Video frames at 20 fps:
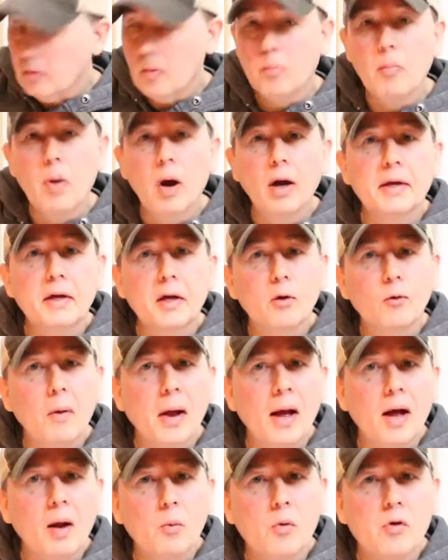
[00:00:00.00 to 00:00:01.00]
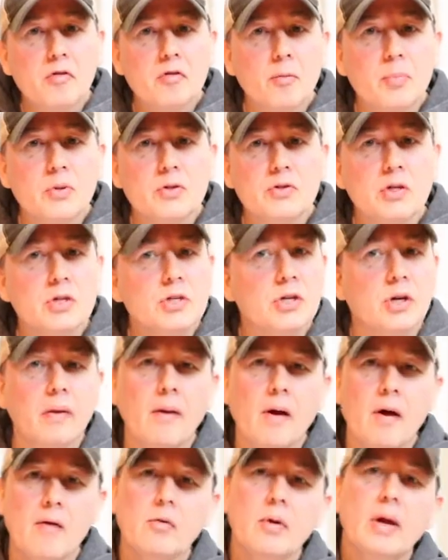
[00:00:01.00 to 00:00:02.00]
monkey around with the positioning
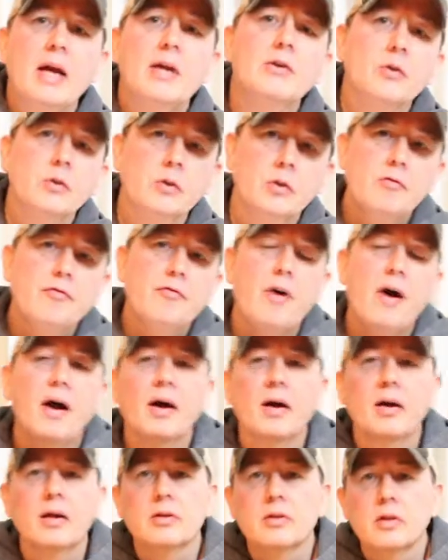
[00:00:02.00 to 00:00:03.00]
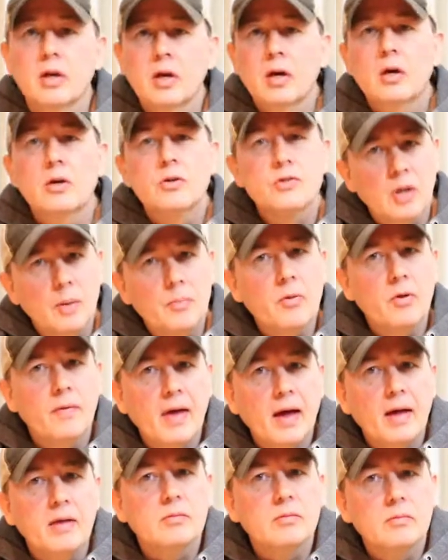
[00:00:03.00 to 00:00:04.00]
of it until you find something
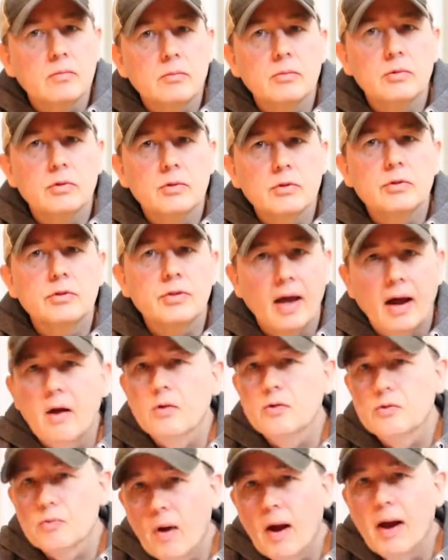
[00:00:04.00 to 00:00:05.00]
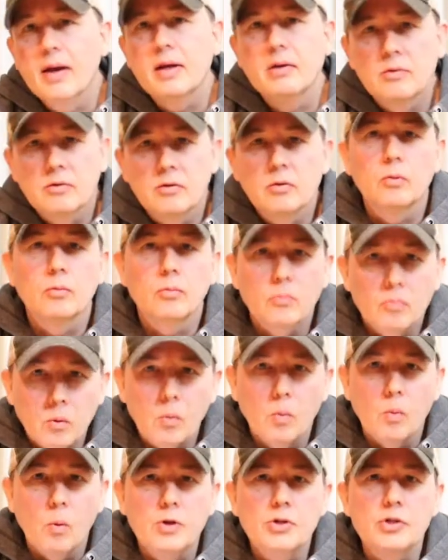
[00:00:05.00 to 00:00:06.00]
that sounds right to
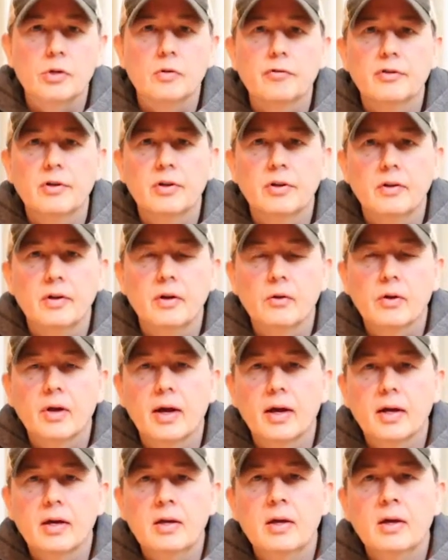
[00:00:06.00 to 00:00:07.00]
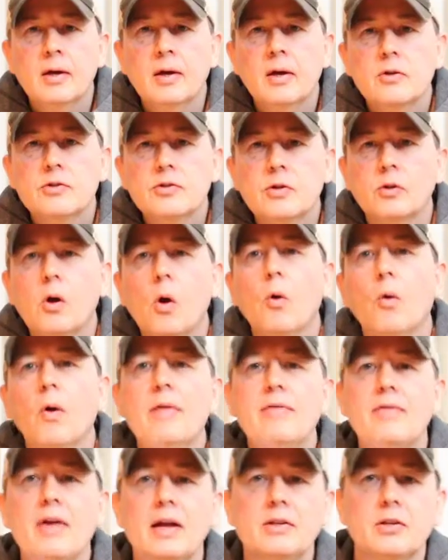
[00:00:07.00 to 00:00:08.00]
what you're feeling, okay? So don't
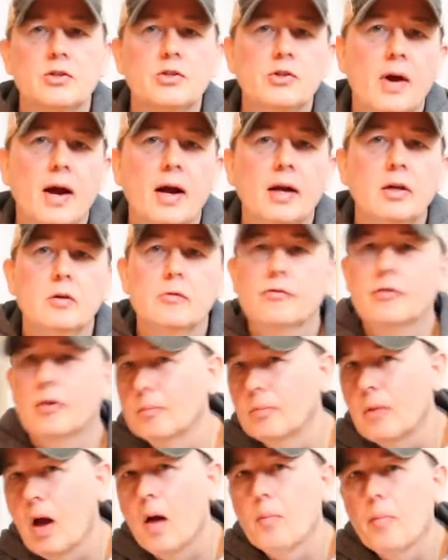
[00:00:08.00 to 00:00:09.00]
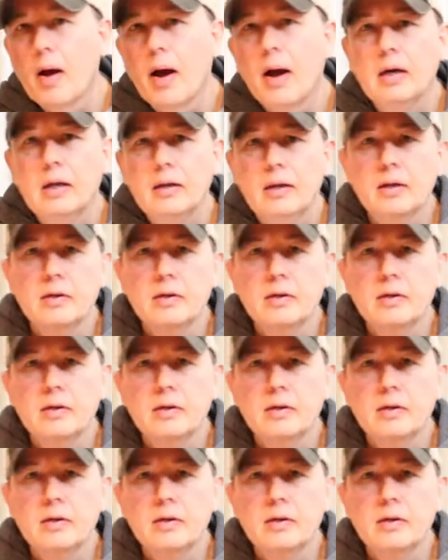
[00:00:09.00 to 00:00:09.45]
let that detract you from not buying an